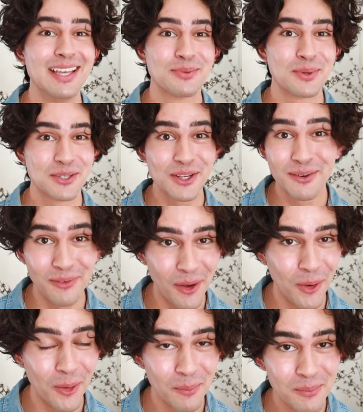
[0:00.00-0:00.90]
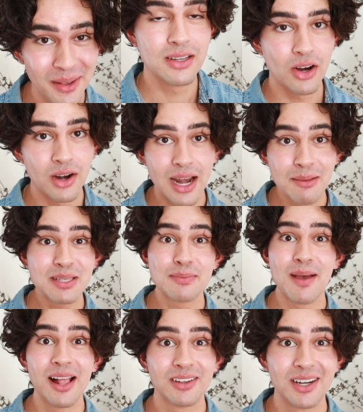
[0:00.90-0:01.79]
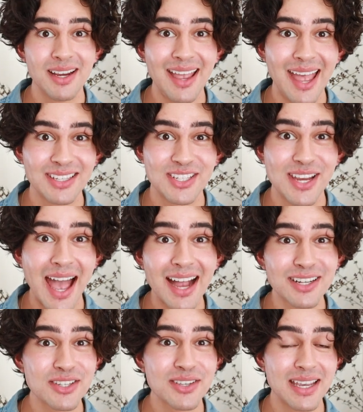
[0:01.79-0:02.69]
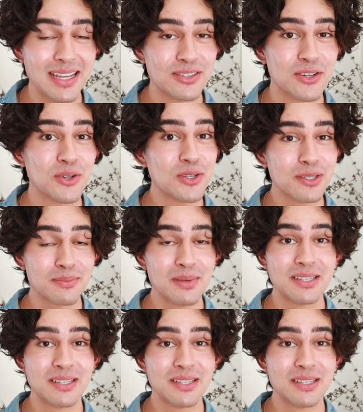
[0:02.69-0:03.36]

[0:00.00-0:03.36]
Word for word: is Reserve Home. Elm. Her name is Mallory, and she actually introduced